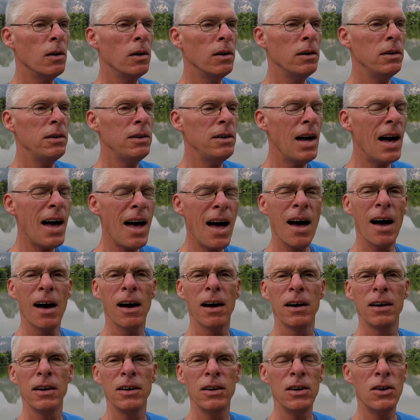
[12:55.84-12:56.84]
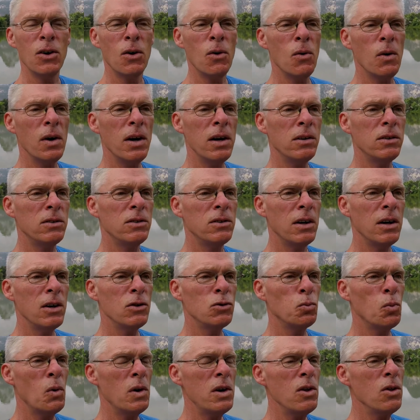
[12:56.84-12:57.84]
yeah, you know,
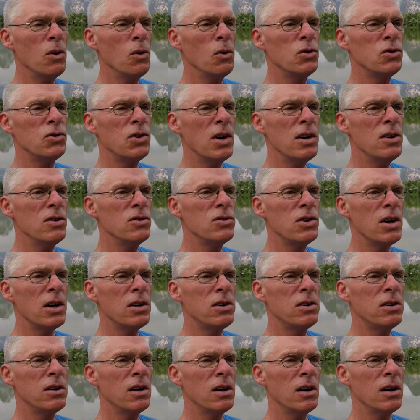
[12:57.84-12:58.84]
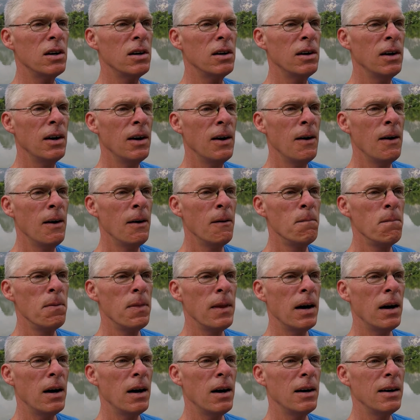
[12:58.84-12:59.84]
it's one of those things that
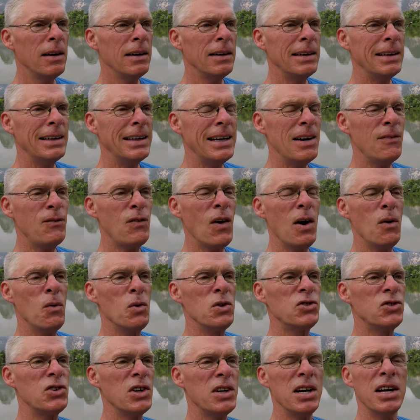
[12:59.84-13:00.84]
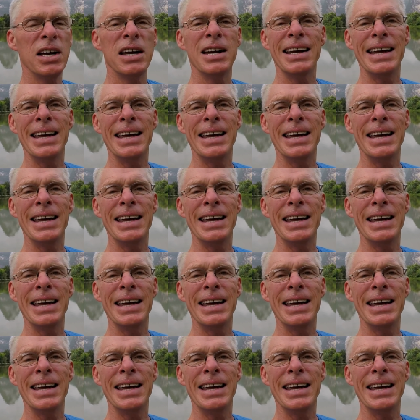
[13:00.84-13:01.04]
if I was sitting in